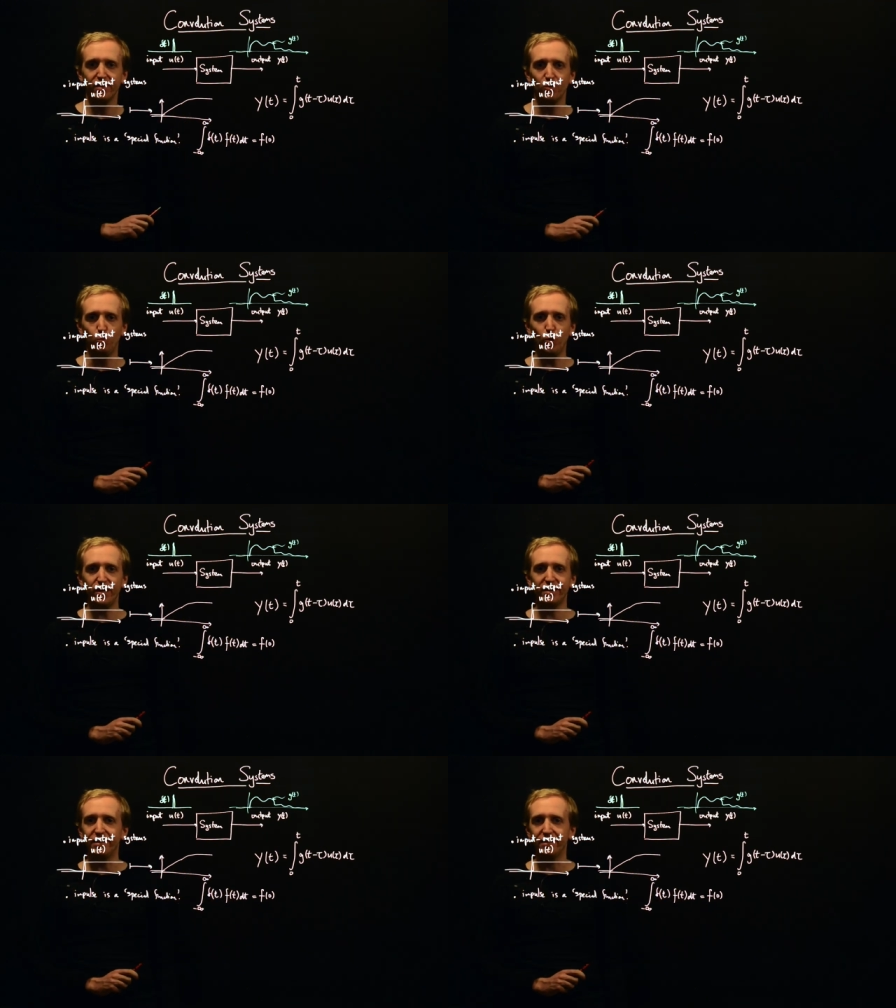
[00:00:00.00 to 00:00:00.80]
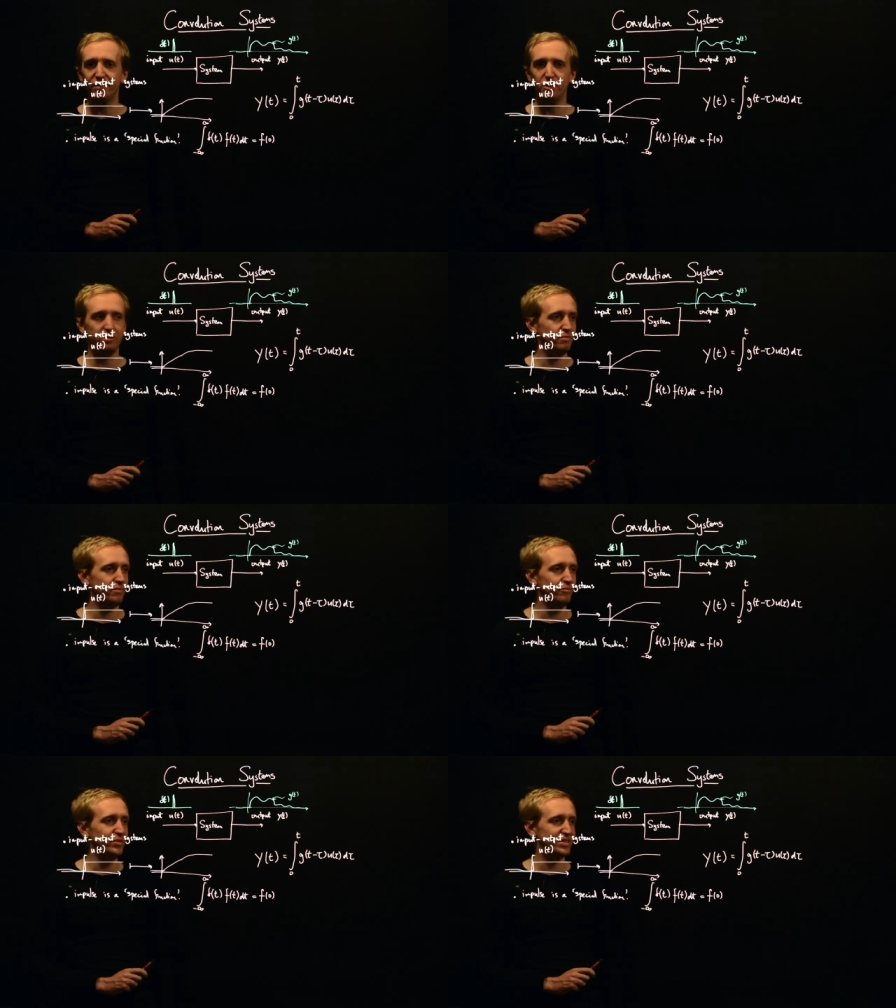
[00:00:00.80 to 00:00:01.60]
weird and a bit
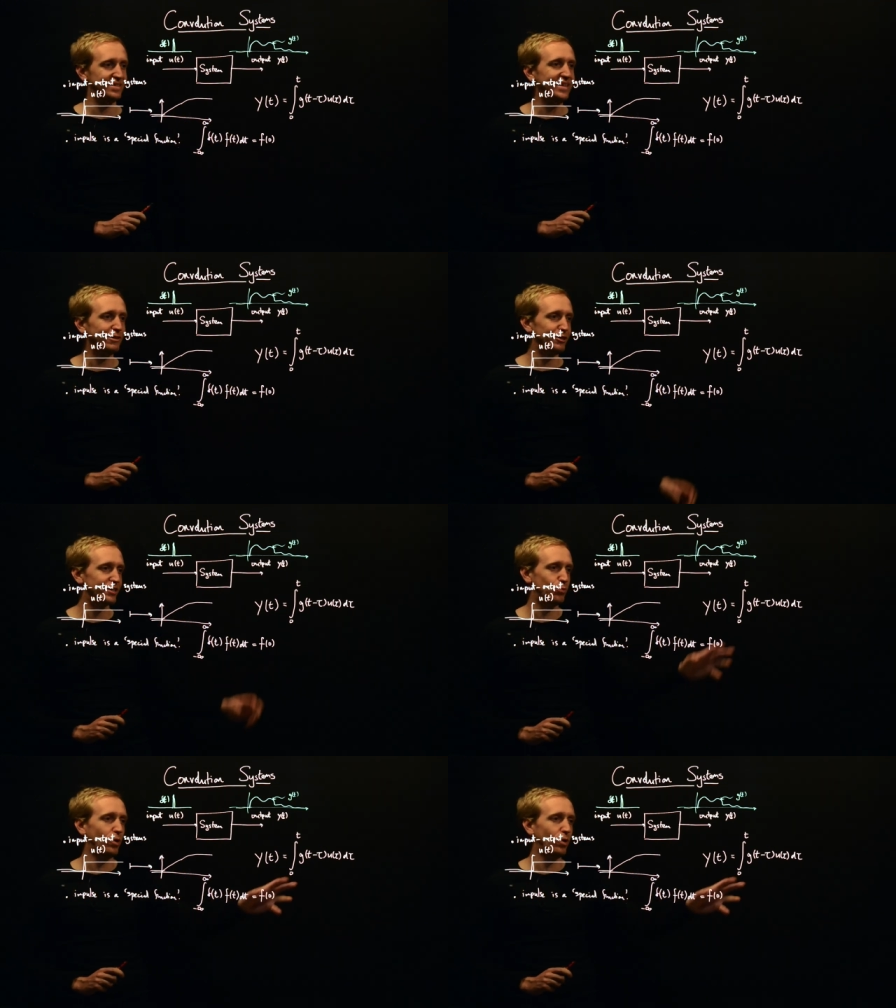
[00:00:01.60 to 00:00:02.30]
mysterious.